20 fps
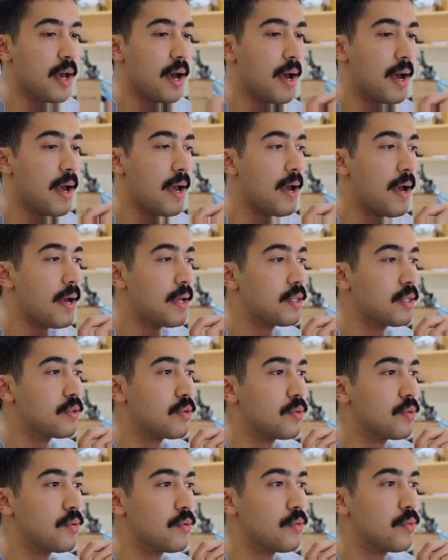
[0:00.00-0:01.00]

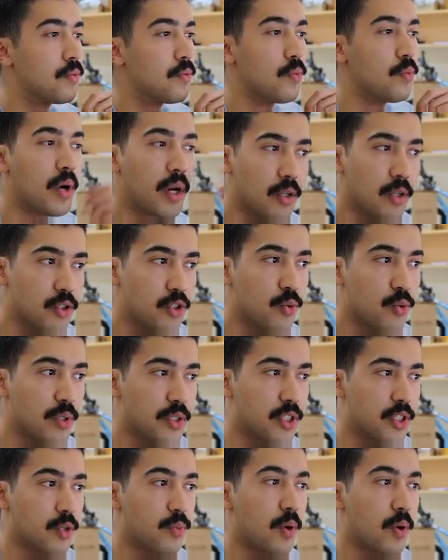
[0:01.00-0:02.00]
And what else do
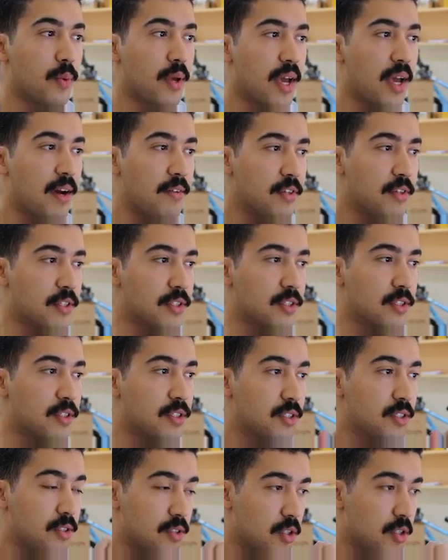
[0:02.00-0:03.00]
we see? Well, we have
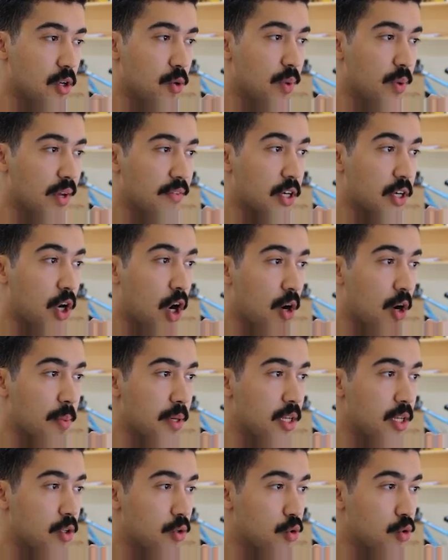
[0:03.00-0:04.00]
we have a
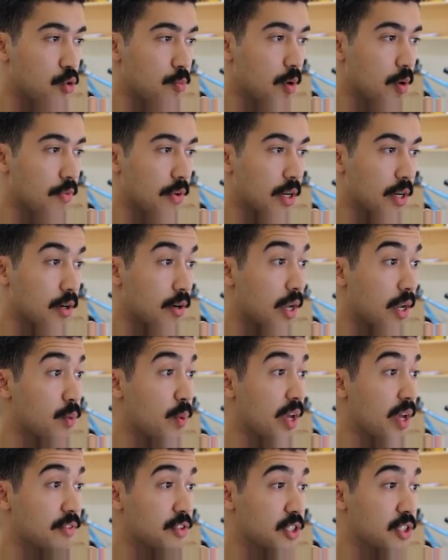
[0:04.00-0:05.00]
carbonyl group over here, and
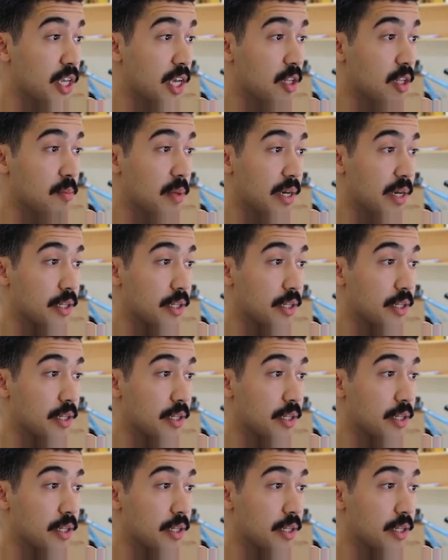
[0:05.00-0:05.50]
we have Cl-,